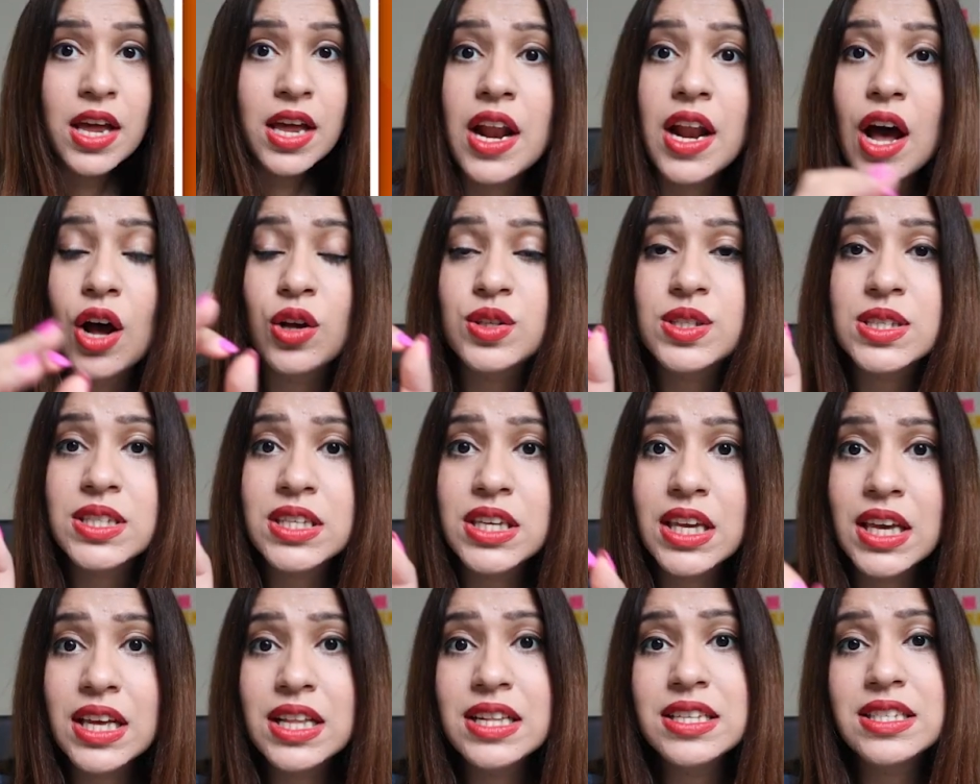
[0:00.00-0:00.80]
Now,
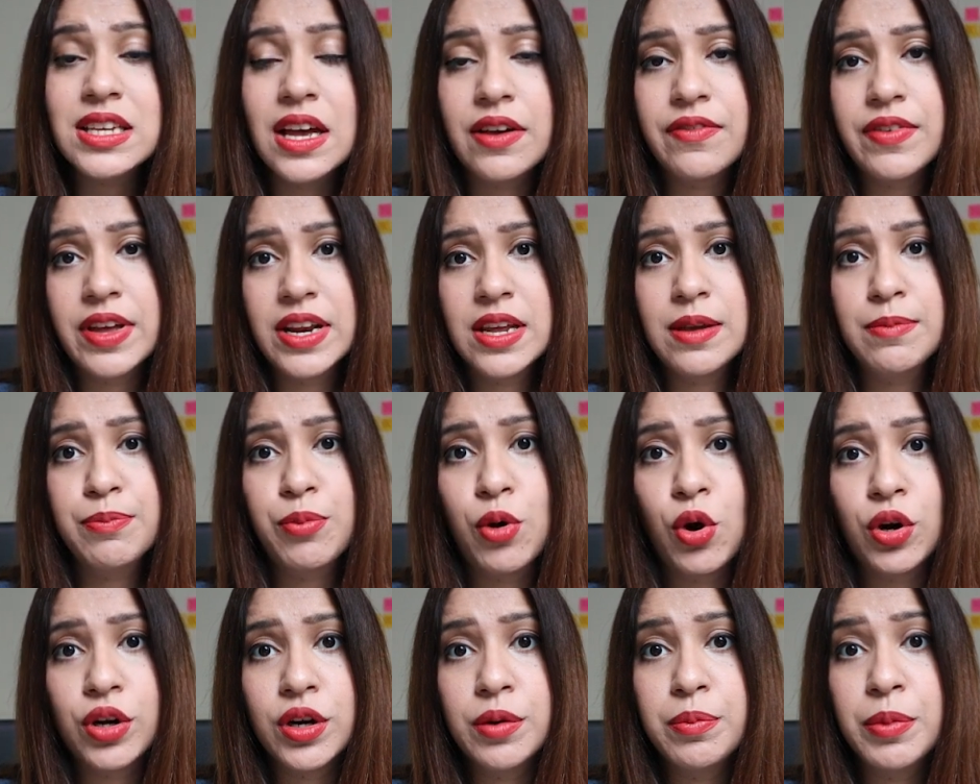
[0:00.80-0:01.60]
skills are very
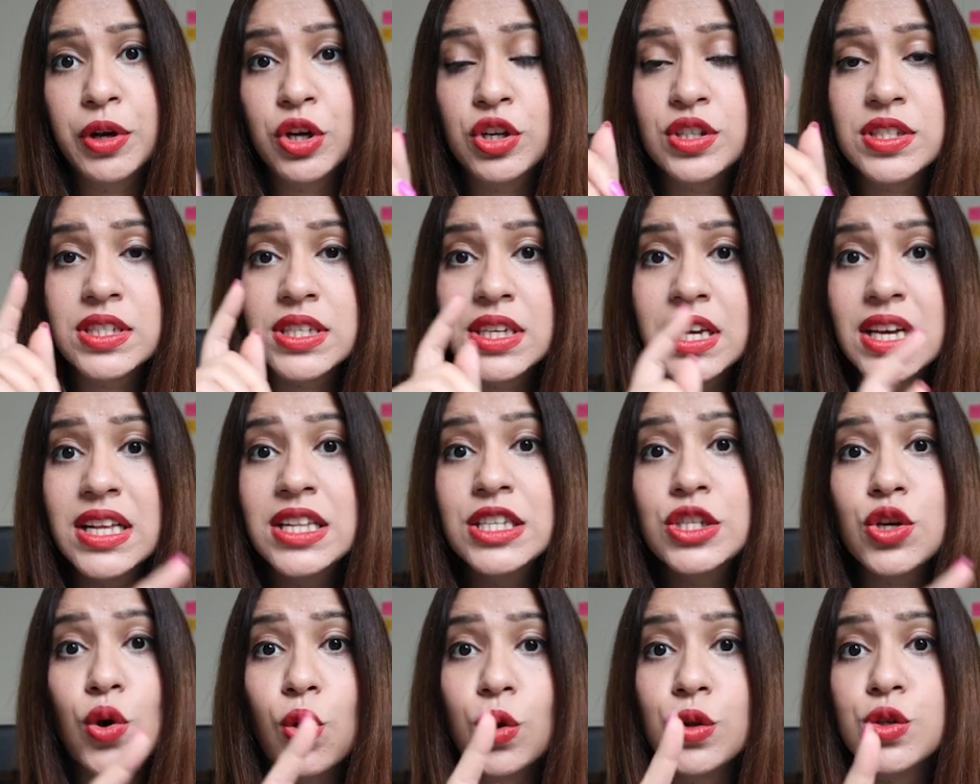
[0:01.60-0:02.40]
important because
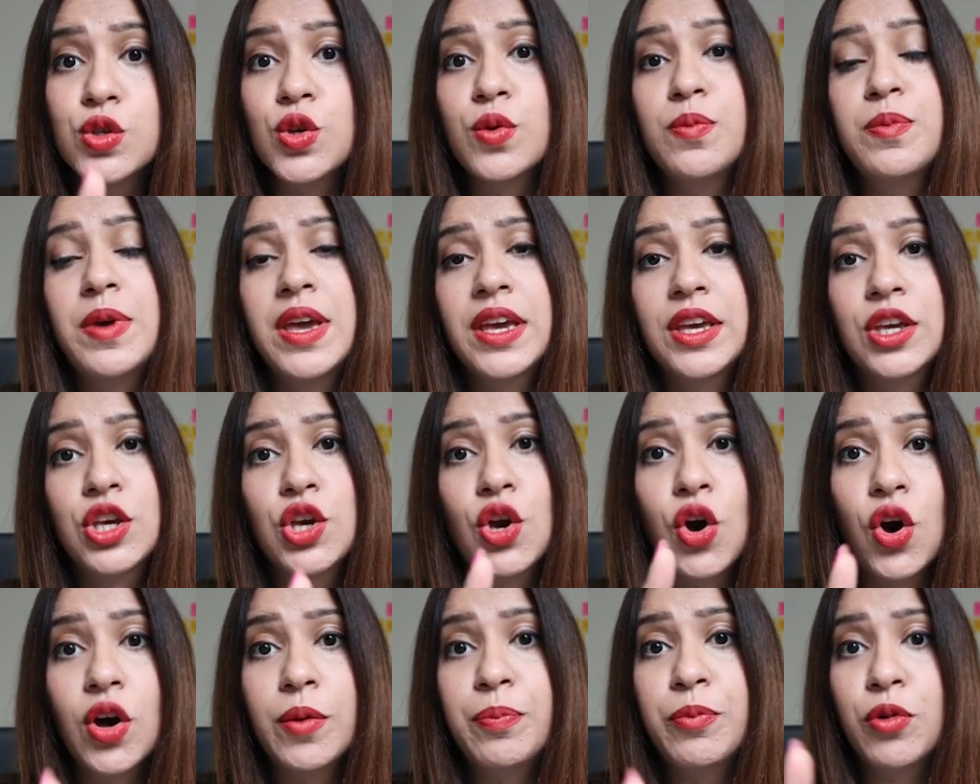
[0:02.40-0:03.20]
skills also make
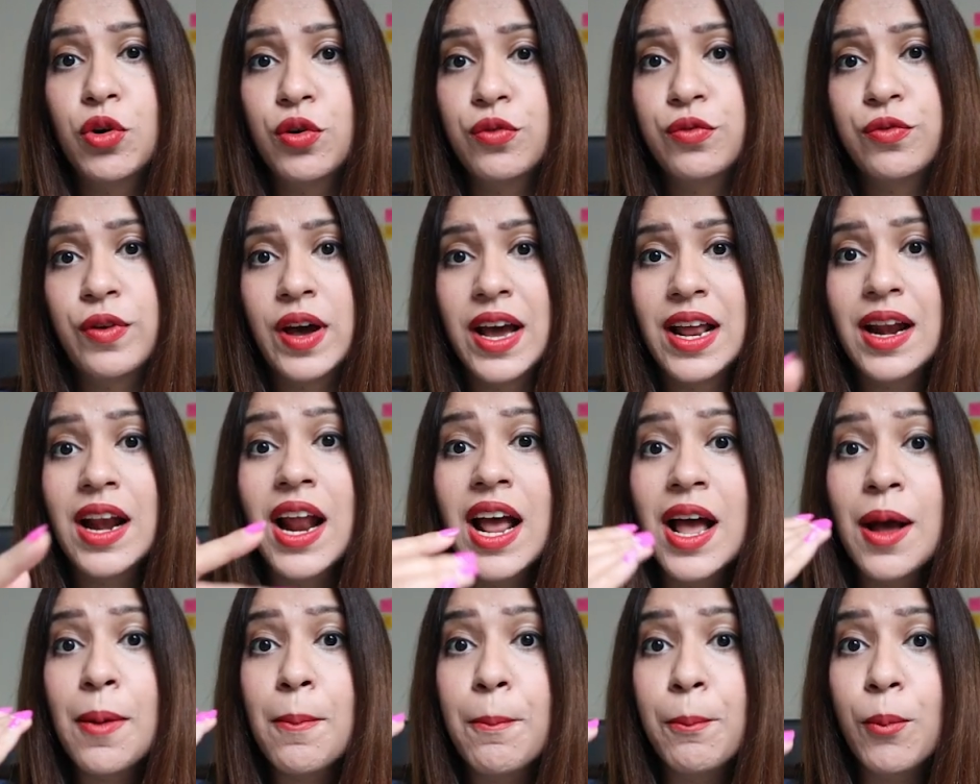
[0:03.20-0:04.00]
your profile
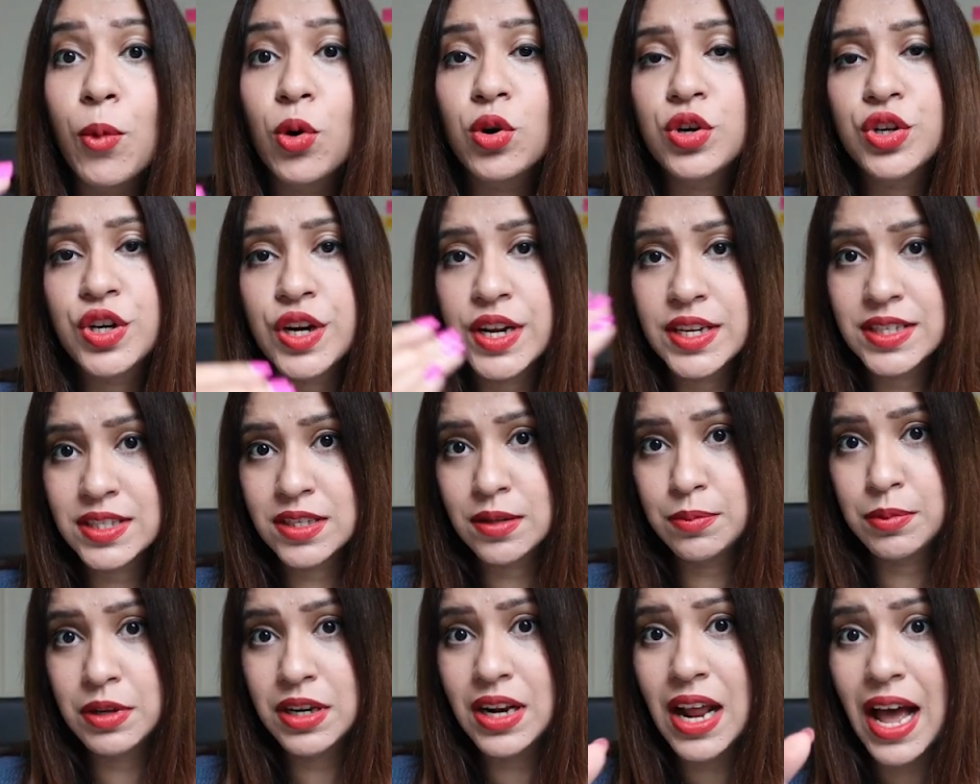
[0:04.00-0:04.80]
more
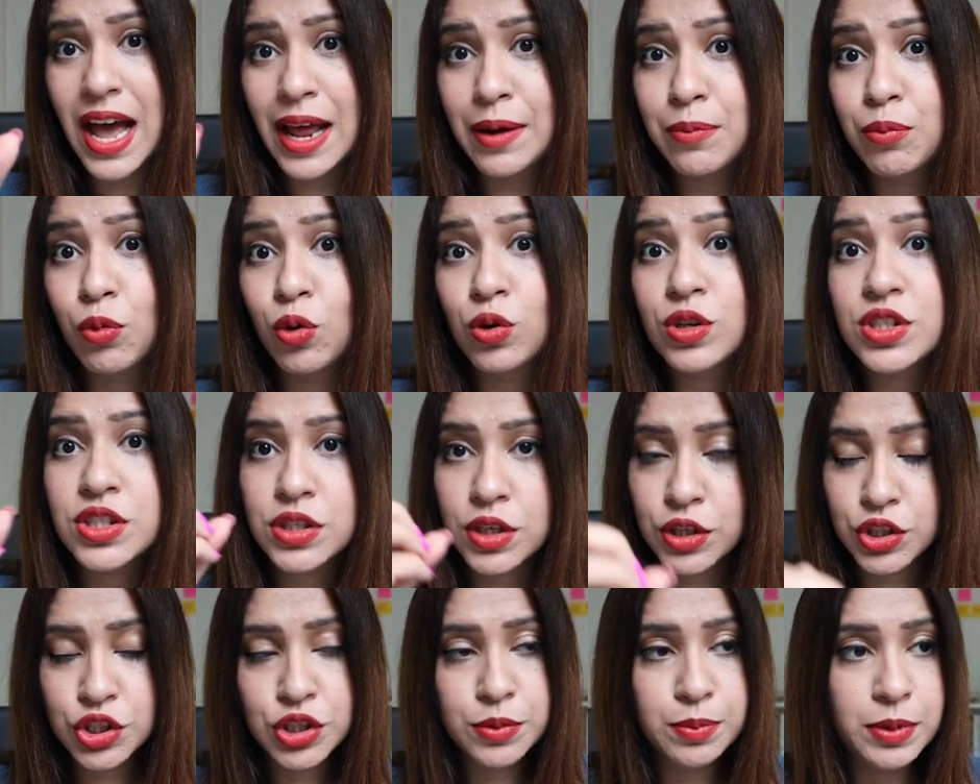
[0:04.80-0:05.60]
traceable and more
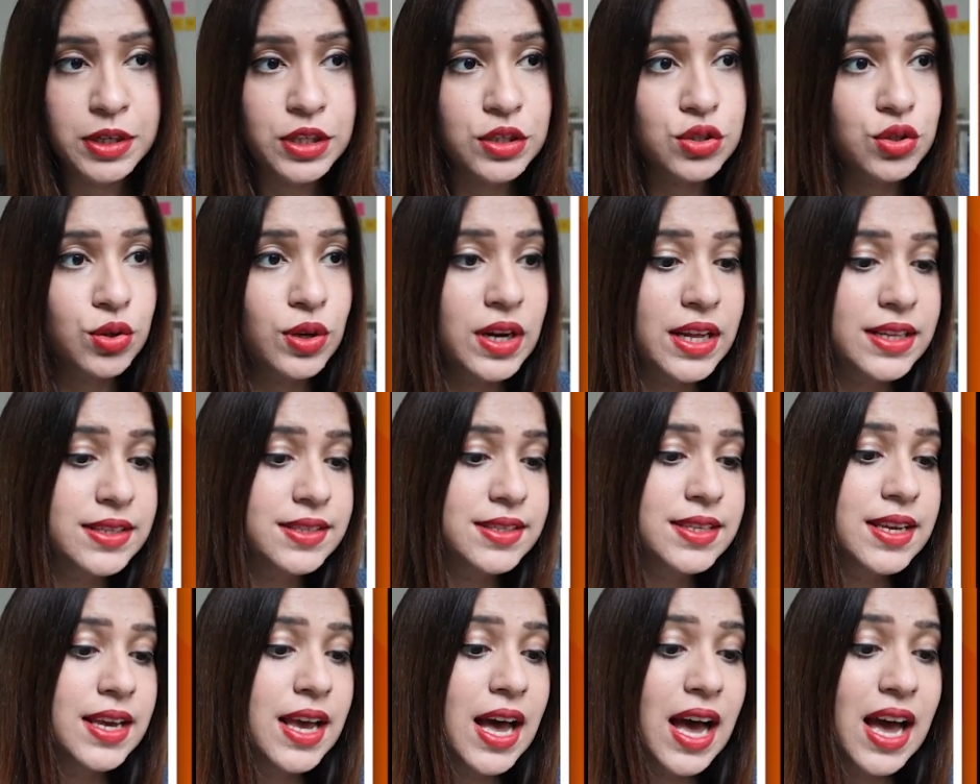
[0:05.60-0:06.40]
searchable. So
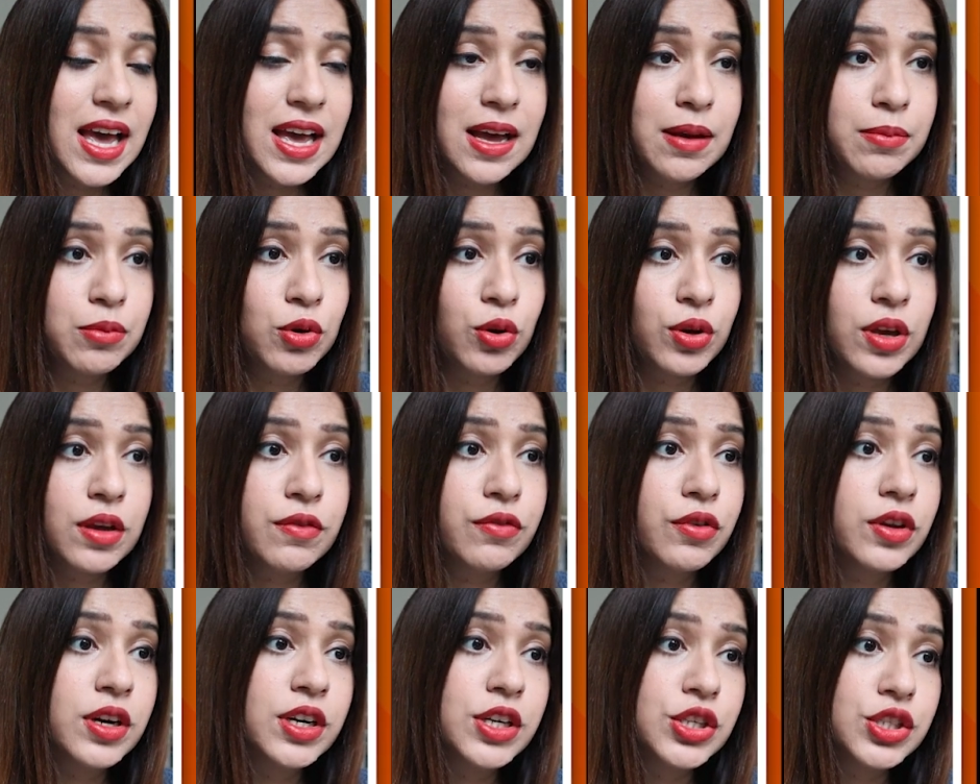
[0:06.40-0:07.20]
let's say I am
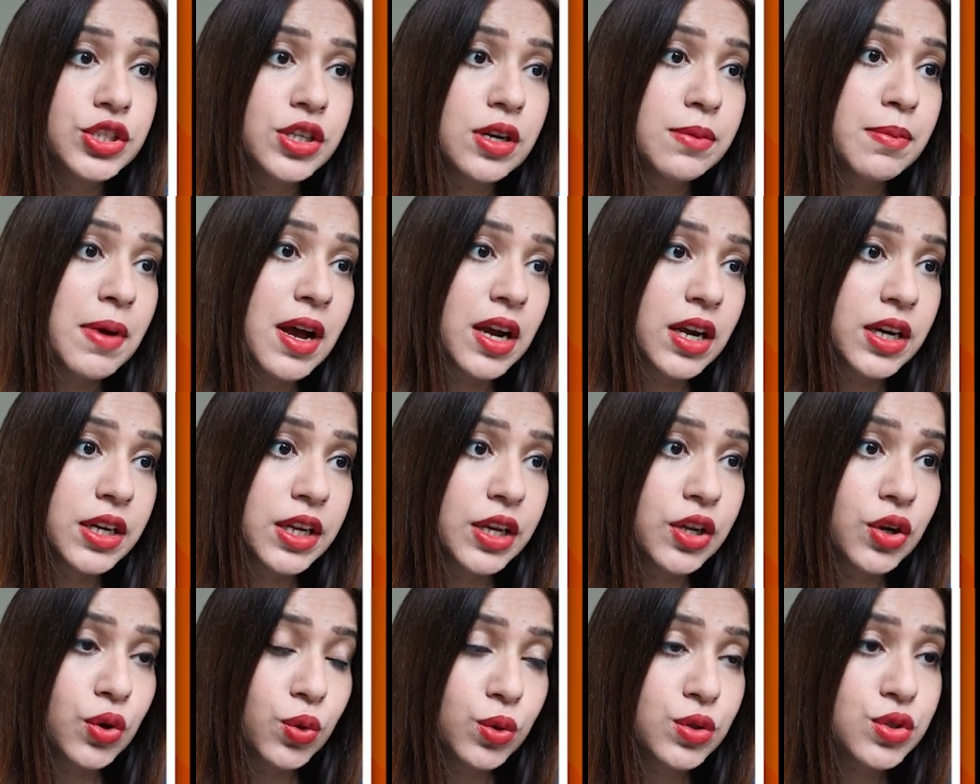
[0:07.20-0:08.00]
looking for a digital
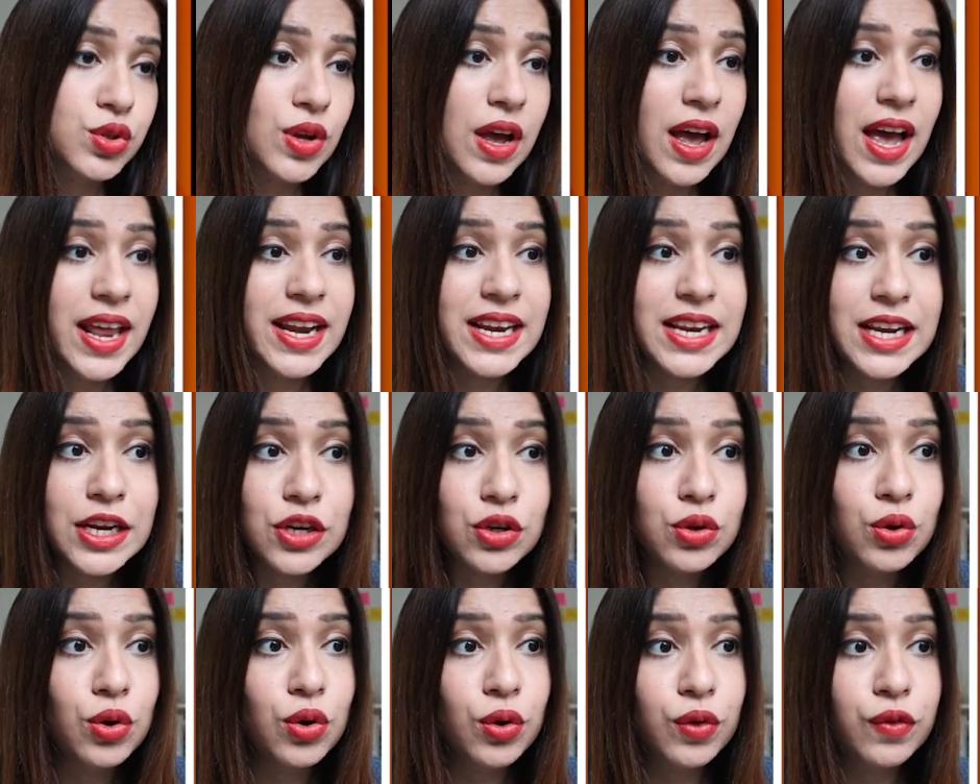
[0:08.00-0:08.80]
marketing role. So I
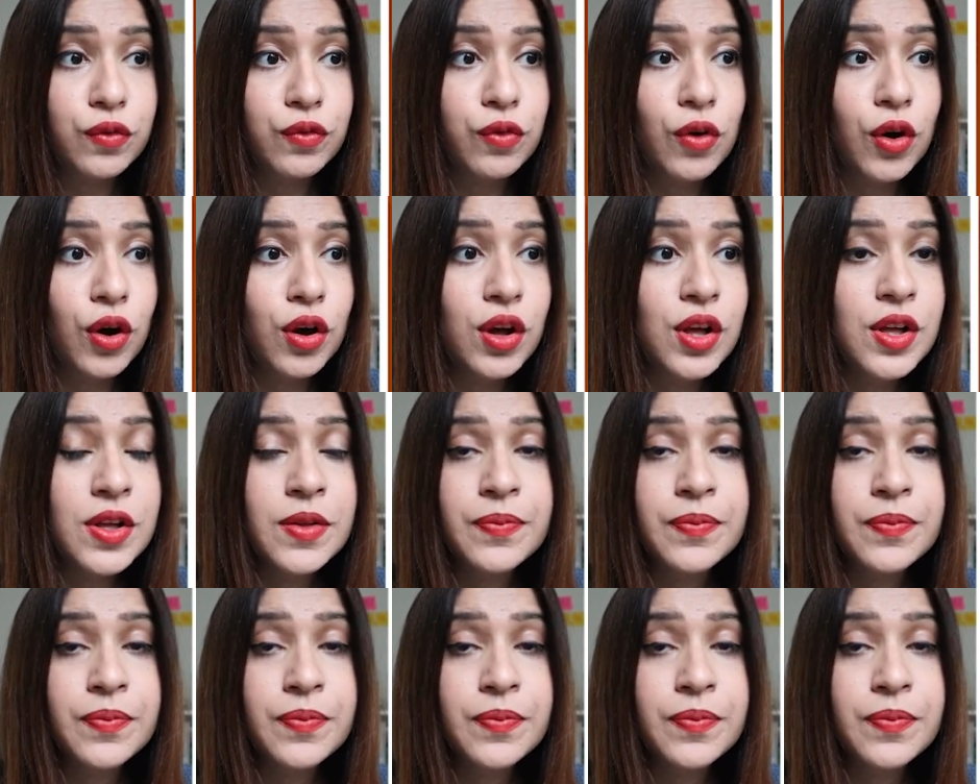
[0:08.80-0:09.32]
need to look for